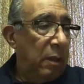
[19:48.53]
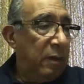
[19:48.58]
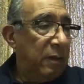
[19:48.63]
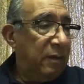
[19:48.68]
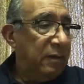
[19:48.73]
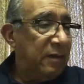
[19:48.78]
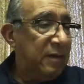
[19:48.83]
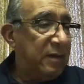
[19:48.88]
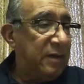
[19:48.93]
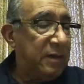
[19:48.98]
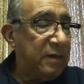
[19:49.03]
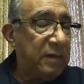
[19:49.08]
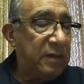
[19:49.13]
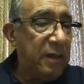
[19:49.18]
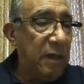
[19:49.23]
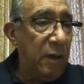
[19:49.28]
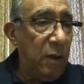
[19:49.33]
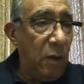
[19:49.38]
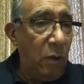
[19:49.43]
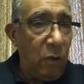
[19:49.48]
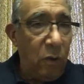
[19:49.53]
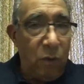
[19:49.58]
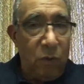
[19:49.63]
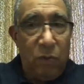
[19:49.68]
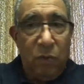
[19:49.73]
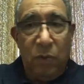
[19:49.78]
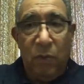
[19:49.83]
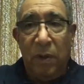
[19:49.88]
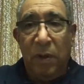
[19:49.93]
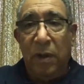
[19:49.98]
So,
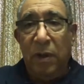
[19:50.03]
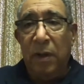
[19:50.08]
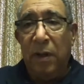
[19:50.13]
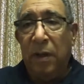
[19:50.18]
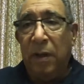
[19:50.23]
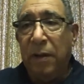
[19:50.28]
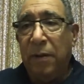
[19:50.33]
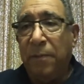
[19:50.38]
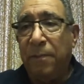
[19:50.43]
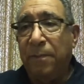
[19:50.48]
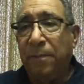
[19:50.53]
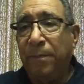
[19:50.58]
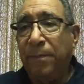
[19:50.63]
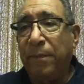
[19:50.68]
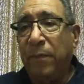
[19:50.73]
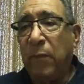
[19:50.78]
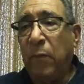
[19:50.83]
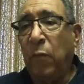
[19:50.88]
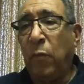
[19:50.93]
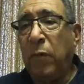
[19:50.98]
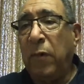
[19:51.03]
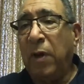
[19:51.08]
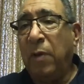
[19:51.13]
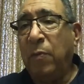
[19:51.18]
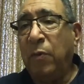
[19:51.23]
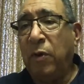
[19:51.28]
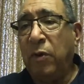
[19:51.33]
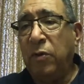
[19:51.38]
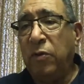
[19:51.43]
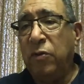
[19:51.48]
what
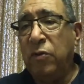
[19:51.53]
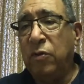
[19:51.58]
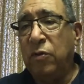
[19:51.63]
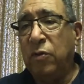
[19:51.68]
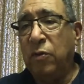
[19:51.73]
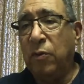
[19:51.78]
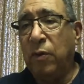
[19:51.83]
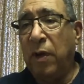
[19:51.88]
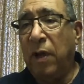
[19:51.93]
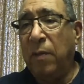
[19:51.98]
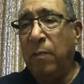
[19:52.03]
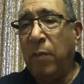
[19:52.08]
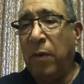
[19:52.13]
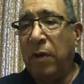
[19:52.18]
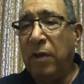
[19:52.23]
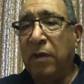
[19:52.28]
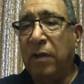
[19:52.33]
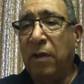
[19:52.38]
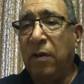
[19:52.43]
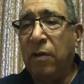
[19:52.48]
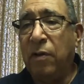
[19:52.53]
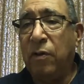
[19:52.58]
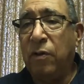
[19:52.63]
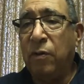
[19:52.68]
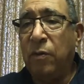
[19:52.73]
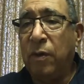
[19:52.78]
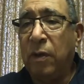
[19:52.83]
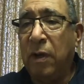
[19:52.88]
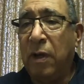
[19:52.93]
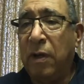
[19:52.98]
I'm going to do, hi Mike, how you doing?